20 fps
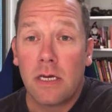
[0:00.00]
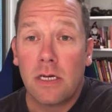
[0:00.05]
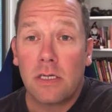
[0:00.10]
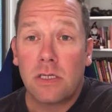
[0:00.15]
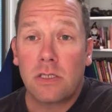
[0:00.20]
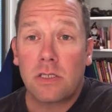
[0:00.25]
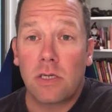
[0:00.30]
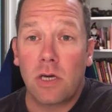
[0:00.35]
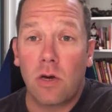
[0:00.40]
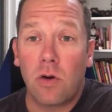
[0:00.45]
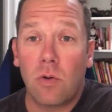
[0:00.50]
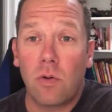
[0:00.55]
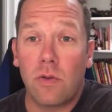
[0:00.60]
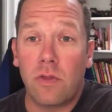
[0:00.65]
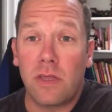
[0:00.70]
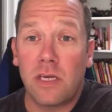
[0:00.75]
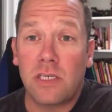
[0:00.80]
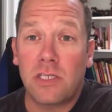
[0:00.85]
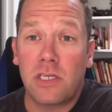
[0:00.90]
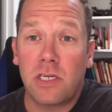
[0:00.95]
So
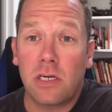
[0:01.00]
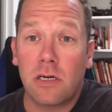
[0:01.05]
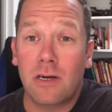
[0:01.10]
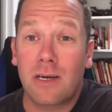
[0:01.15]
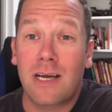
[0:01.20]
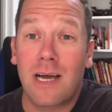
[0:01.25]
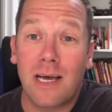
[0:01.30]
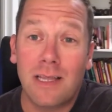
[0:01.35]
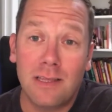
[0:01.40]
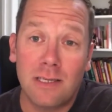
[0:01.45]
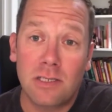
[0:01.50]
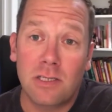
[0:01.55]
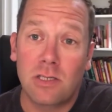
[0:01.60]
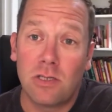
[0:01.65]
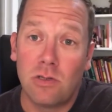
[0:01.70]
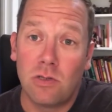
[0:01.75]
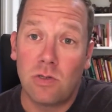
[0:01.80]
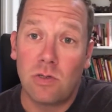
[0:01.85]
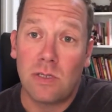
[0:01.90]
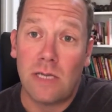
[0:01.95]
this year, cut the
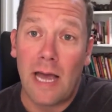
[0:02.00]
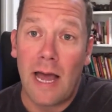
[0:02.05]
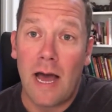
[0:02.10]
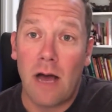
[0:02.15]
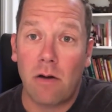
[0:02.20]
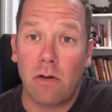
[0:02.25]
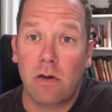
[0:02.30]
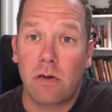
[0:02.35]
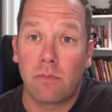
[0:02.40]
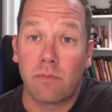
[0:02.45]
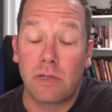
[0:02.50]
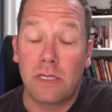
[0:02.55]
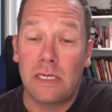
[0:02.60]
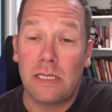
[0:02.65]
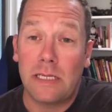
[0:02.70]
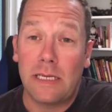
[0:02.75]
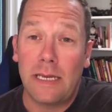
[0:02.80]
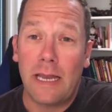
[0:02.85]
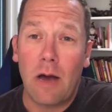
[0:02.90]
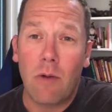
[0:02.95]
snooze out
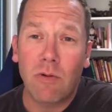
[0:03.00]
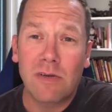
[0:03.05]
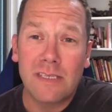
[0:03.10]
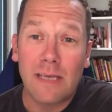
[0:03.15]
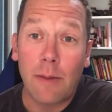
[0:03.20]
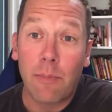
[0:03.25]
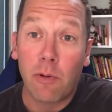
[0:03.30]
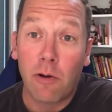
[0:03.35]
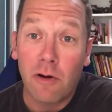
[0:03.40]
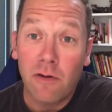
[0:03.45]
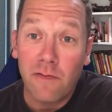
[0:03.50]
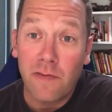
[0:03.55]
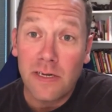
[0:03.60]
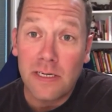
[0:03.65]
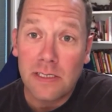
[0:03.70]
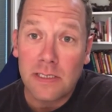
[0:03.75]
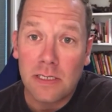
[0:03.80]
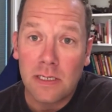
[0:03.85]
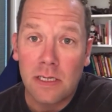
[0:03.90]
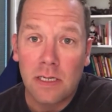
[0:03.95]
completely. Now, was I
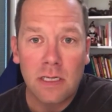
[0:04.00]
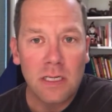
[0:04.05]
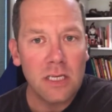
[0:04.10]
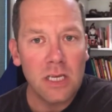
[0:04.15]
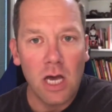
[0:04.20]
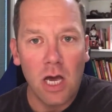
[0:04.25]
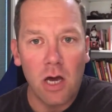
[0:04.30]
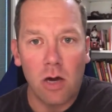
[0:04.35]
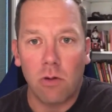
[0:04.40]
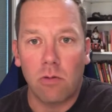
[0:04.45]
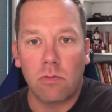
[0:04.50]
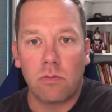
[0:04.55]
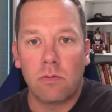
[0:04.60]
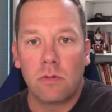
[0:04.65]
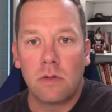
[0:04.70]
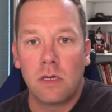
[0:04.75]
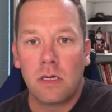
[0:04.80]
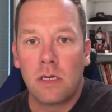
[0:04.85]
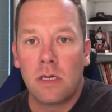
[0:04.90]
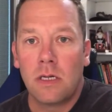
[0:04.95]
perfect? No,
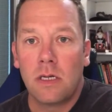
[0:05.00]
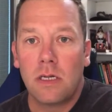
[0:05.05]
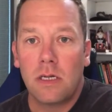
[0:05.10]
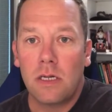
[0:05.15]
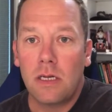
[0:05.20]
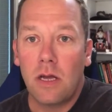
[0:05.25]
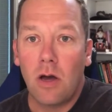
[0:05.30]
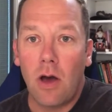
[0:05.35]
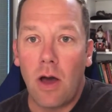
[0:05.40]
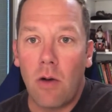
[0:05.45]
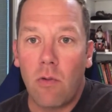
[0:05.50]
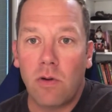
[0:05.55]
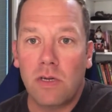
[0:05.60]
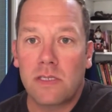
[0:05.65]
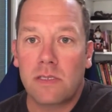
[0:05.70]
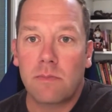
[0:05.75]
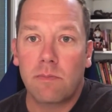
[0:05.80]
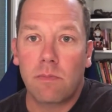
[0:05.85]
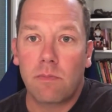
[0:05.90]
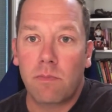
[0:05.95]
I
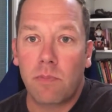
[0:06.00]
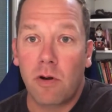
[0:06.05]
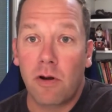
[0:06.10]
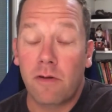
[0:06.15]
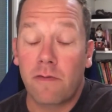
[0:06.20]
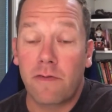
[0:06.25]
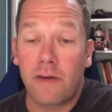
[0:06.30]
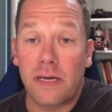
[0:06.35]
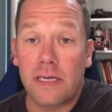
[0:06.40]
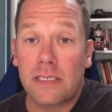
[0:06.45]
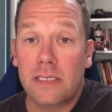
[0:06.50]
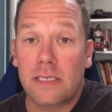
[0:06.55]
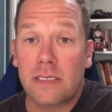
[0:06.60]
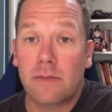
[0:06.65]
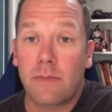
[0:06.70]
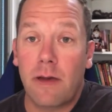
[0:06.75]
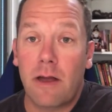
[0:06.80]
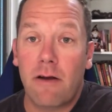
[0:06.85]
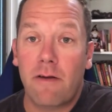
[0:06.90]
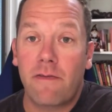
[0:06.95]
wasn't perfect. As a
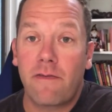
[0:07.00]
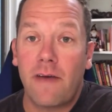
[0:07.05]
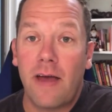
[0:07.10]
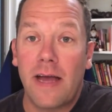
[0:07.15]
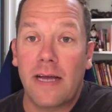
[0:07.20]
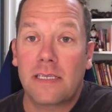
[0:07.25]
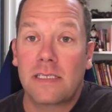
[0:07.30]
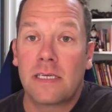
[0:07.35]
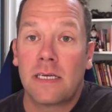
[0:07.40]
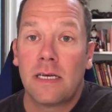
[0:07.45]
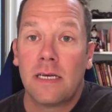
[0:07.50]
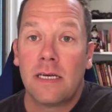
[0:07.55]
matter of fact,